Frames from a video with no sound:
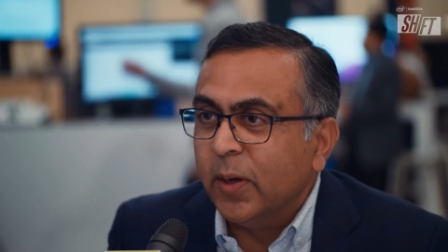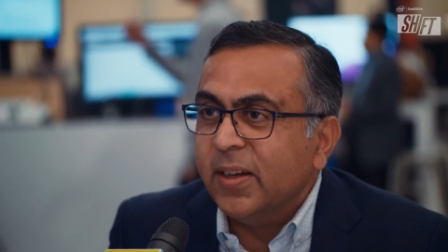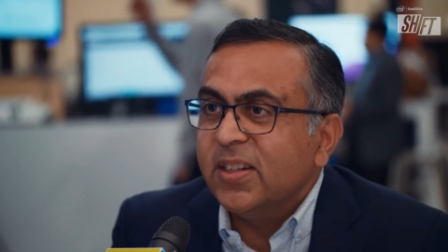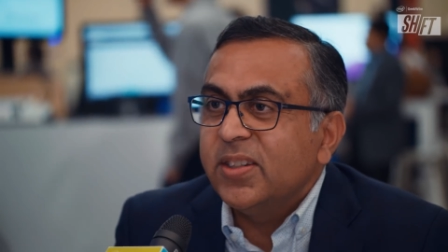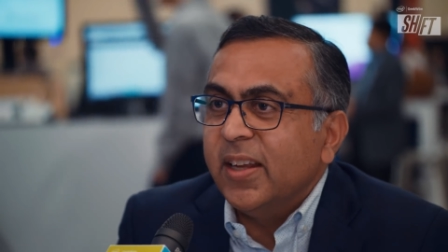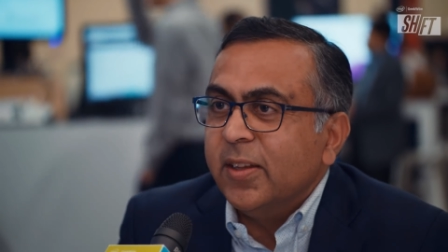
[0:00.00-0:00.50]
to
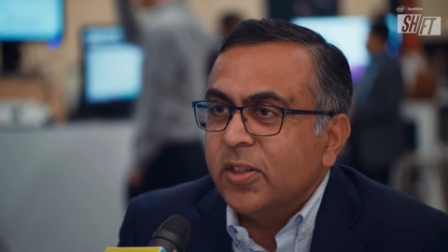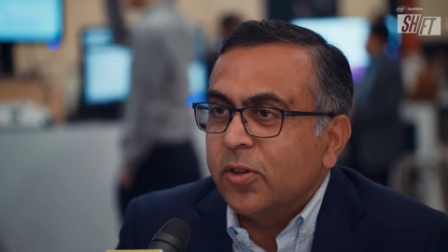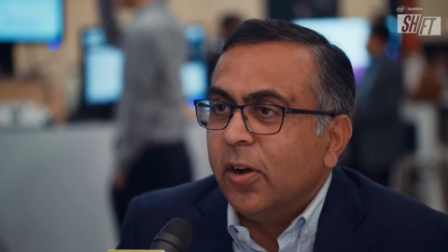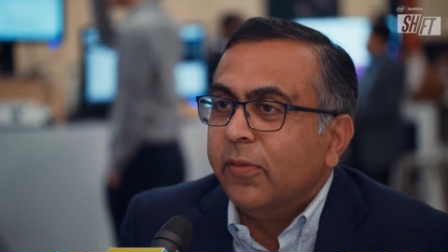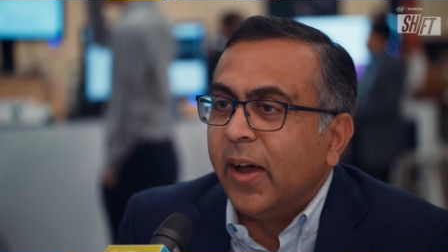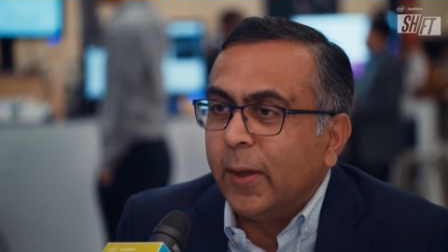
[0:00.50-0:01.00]
understand the
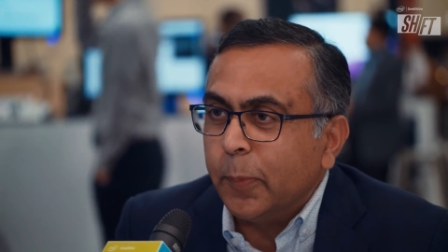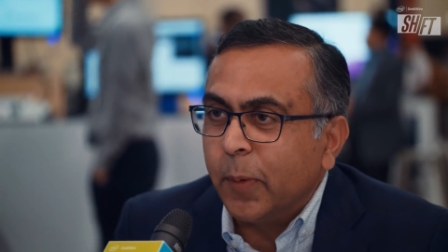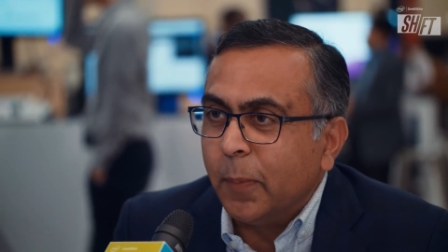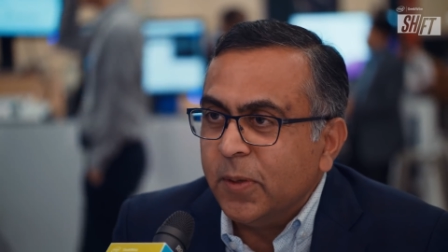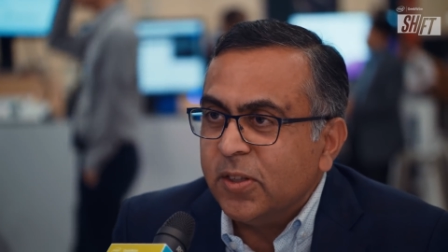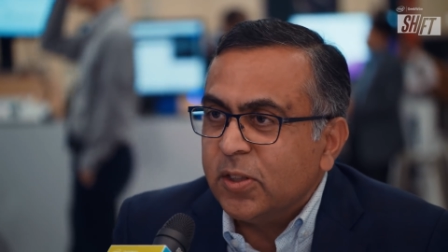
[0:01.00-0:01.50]
strong value
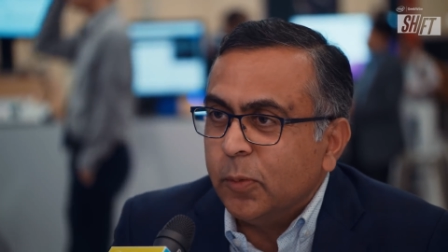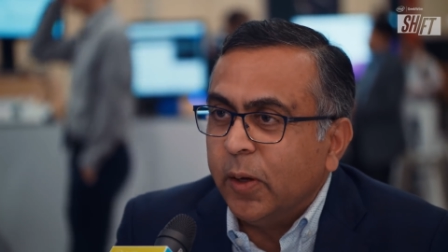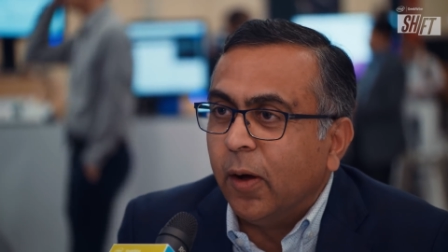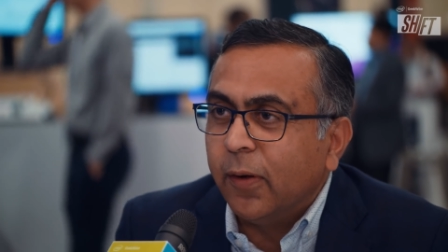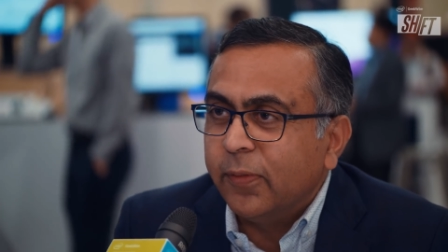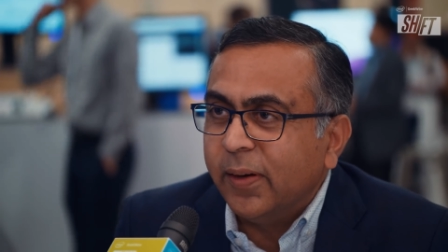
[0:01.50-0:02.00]
proposition
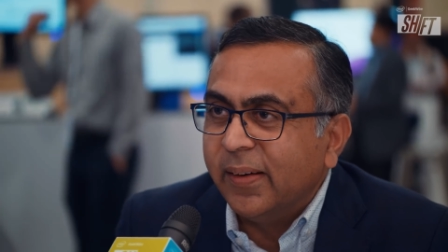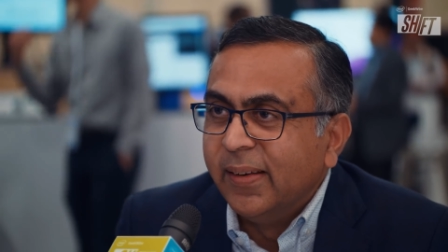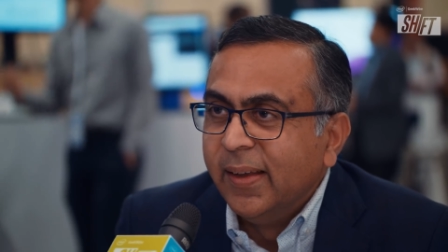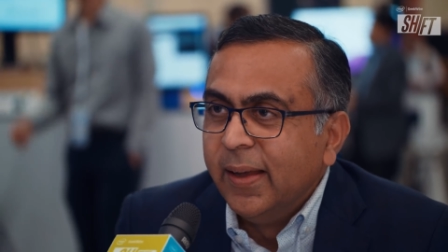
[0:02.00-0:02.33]
we offer.